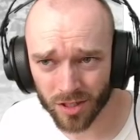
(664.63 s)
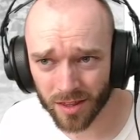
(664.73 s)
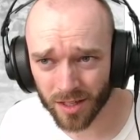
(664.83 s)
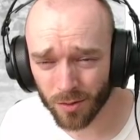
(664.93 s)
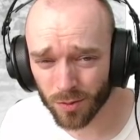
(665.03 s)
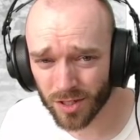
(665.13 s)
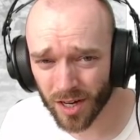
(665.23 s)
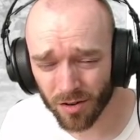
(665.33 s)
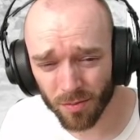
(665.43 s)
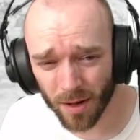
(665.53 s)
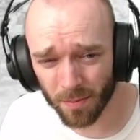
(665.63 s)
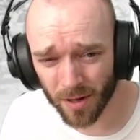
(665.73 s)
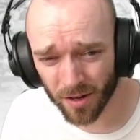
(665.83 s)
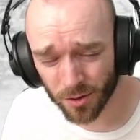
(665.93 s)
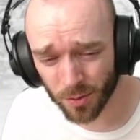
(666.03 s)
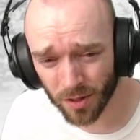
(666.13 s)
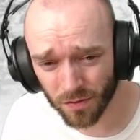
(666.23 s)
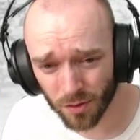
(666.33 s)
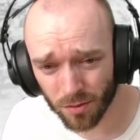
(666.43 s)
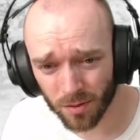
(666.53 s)
I think was 100 manpower and 20
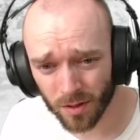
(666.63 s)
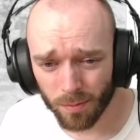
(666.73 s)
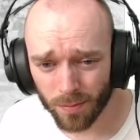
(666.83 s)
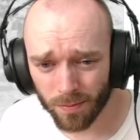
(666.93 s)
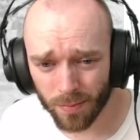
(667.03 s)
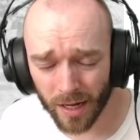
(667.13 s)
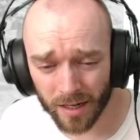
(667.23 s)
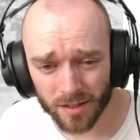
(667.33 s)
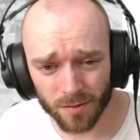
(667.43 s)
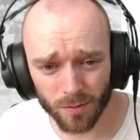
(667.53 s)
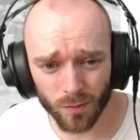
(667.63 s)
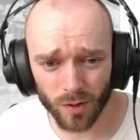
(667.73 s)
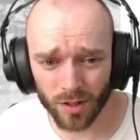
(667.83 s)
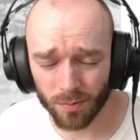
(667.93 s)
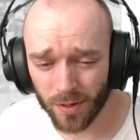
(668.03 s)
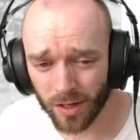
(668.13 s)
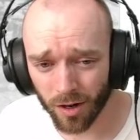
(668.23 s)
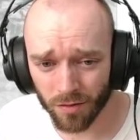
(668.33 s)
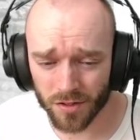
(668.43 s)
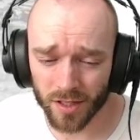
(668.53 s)
fuel. But will it be
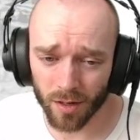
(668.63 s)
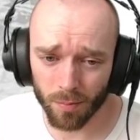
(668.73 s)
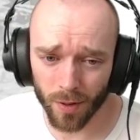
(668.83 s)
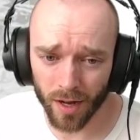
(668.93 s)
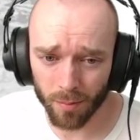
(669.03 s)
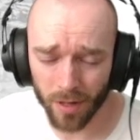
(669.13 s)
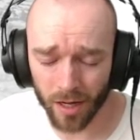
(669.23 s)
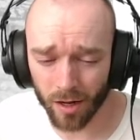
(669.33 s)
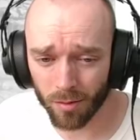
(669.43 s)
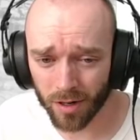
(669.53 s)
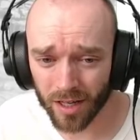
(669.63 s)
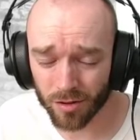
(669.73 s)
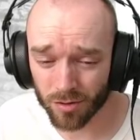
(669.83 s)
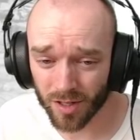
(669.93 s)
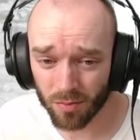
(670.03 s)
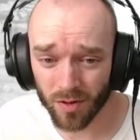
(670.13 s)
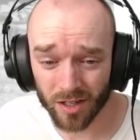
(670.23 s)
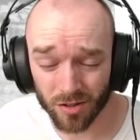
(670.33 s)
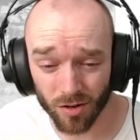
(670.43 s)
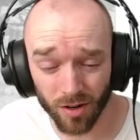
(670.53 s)
offset by being able to get those
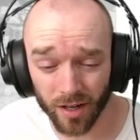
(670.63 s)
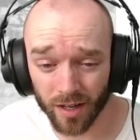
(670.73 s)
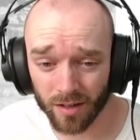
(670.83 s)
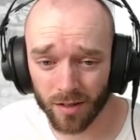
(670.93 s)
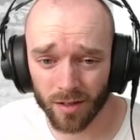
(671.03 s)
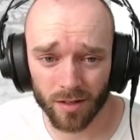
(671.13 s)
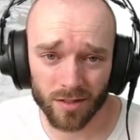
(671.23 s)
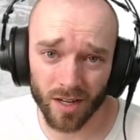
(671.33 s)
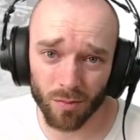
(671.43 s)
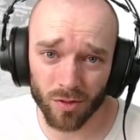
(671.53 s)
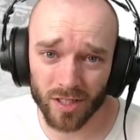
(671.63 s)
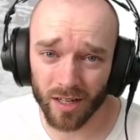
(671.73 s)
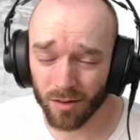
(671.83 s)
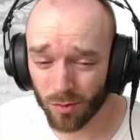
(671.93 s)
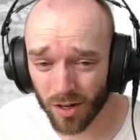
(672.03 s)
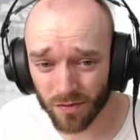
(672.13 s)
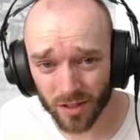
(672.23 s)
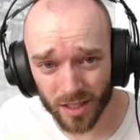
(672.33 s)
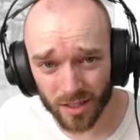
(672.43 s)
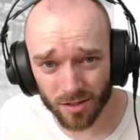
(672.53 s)
upgrades earlier? Time will tell, and we'll have
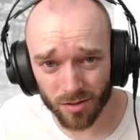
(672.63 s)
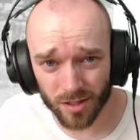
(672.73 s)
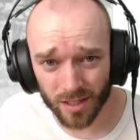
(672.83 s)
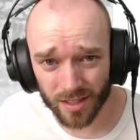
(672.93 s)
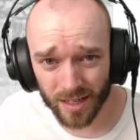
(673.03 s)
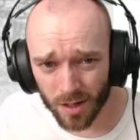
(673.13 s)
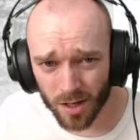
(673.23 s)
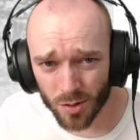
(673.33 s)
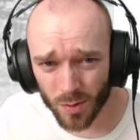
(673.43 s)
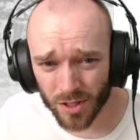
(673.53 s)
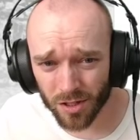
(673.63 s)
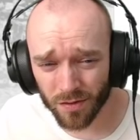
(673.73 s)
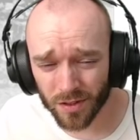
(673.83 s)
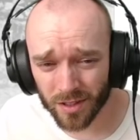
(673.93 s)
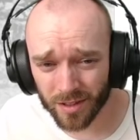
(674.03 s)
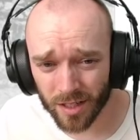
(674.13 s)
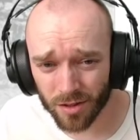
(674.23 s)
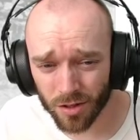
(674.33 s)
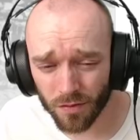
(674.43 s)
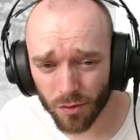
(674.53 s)
to test those things out. Switching over to the
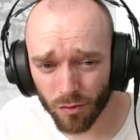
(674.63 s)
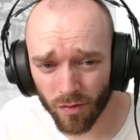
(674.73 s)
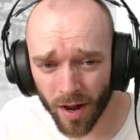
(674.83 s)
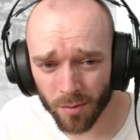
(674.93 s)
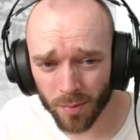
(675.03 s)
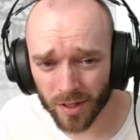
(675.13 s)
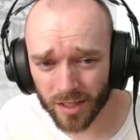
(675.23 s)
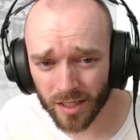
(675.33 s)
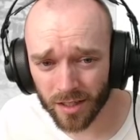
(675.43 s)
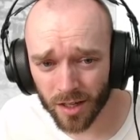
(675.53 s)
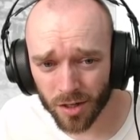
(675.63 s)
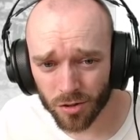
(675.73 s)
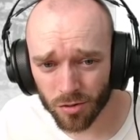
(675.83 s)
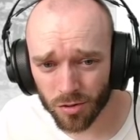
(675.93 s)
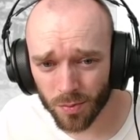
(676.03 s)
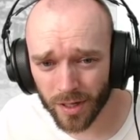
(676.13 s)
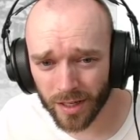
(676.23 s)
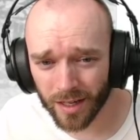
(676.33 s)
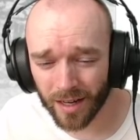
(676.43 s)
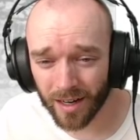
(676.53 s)
T-34 RAM ability, due to
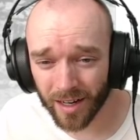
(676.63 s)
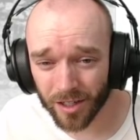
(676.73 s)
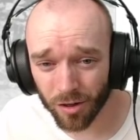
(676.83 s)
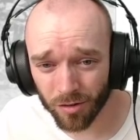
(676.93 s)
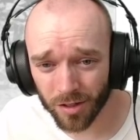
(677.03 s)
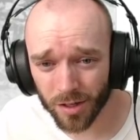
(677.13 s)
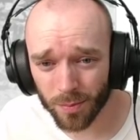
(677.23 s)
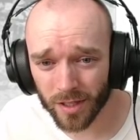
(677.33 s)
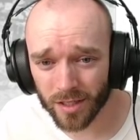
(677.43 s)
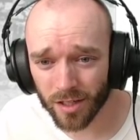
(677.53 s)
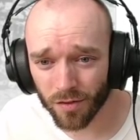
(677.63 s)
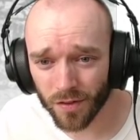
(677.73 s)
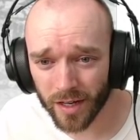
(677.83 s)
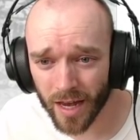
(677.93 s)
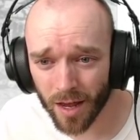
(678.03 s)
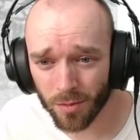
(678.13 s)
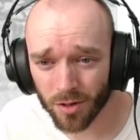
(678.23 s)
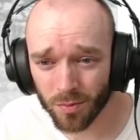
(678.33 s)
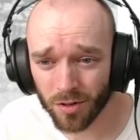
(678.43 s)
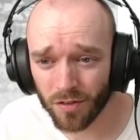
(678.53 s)
being an iconic ability of the game,
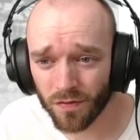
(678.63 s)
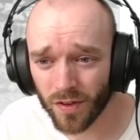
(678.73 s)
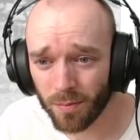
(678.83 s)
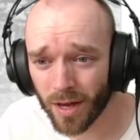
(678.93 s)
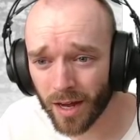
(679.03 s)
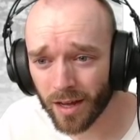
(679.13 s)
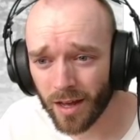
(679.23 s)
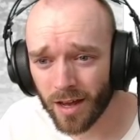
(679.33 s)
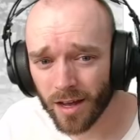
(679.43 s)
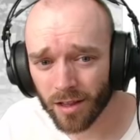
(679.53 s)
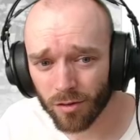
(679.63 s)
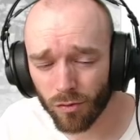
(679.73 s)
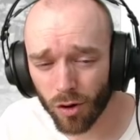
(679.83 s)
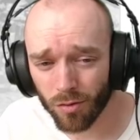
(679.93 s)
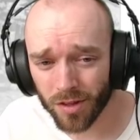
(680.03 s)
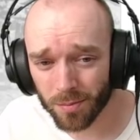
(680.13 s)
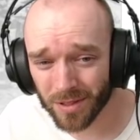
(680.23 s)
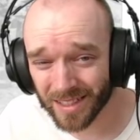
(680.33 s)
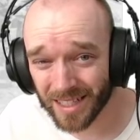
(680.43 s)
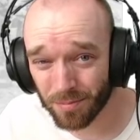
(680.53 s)
community feedback, and the role the
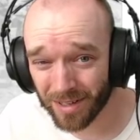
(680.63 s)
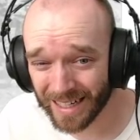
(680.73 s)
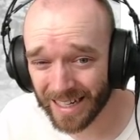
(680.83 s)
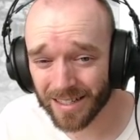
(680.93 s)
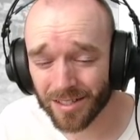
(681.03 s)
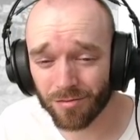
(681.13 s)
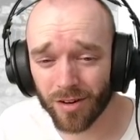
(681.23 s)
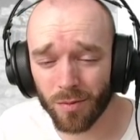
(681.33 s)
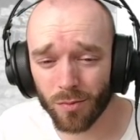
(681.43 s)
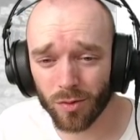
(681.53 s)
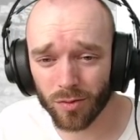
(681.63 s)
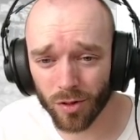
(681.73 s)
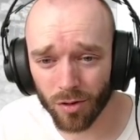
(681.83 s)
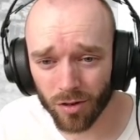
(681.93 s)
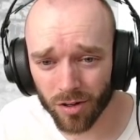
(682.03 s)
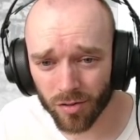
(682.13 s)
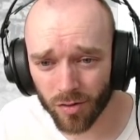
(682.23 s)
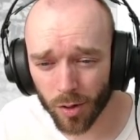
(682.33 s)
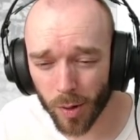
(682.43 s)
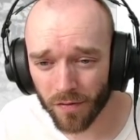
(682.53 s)
ability plays, RAM will no longer
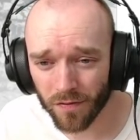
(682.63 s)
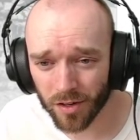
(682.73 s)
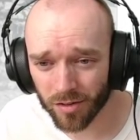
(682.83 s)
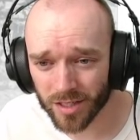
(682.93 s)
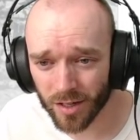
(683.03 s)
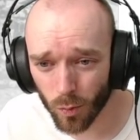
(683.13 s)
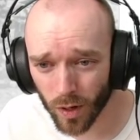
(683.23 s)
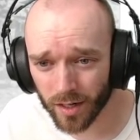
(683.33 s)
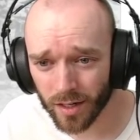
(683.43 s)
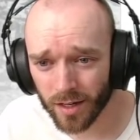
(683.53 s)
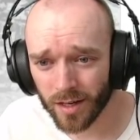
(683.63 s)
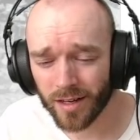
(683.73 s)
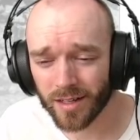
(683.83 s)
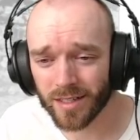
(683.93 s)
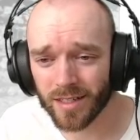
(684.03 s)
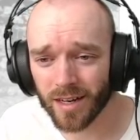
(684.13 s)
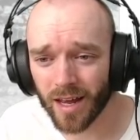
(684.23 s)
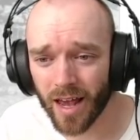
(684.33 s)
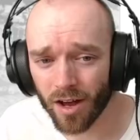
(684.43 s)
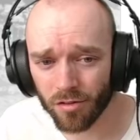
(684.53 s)
require veterancy 1. Instead,
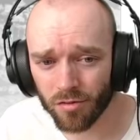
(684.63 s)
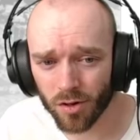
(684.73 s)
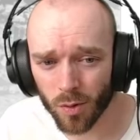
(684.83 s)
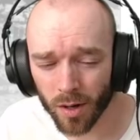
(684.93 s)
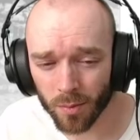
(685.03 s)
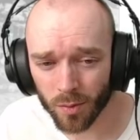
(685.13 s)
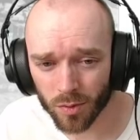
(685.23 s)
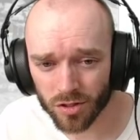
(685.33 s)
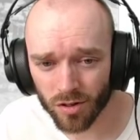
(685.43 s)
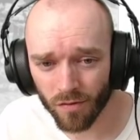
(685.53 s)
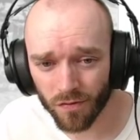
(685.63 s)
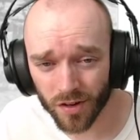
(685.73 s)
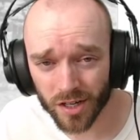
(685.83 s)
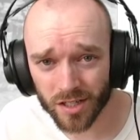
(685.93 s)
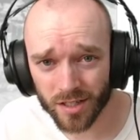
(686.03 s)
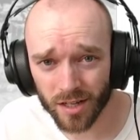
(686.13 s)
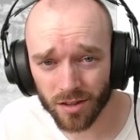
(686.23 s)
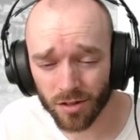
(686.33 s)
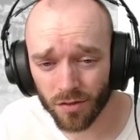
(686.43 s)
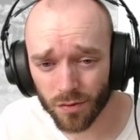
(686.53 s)
a health requirement will stop fresh
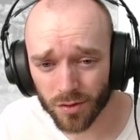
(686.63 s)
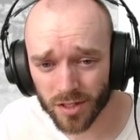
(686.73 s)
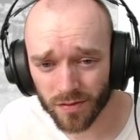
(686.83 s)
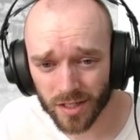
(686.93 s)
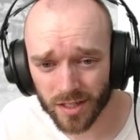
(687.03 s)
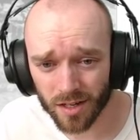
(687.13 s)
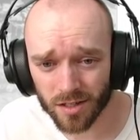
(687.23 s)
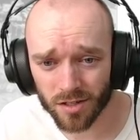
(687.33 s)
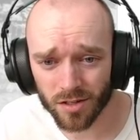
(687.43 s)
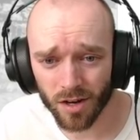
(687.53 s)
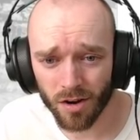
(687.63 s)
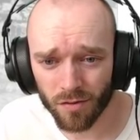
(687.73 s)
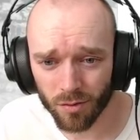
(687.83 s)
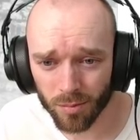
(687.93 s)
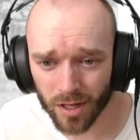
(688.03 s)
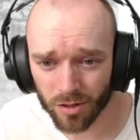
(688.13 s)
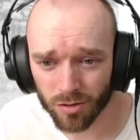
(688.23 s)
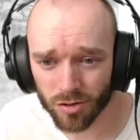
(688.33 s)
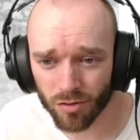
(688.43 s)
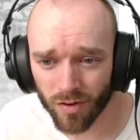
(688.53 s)
T-34-76s from being
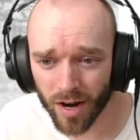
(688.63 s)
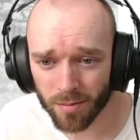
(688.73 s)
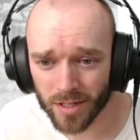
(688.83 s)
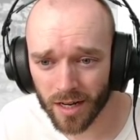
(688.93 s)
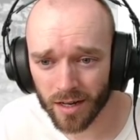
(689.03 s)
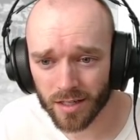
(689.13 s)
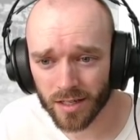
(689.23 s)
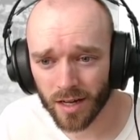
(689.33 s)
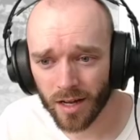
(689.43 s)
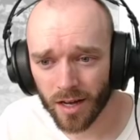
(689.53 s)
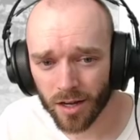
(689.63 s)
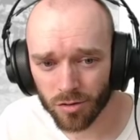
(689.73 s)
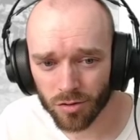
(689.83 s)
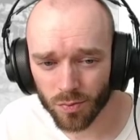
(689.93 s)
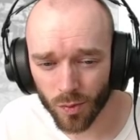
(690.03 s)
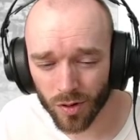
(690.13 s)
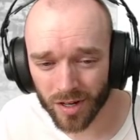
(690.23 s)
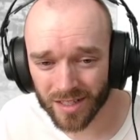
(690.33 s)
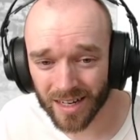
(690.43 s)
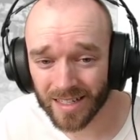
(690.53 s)
used to ram tanks and used more
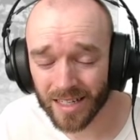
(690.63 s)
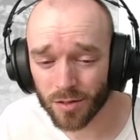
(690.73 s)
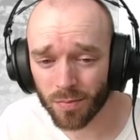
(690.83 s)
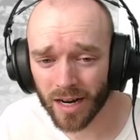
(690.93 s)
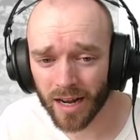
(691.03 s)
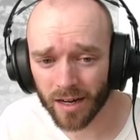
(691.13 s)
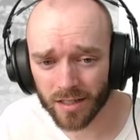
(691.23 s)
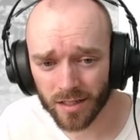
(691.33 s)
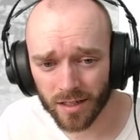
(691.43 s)
as a desperate act.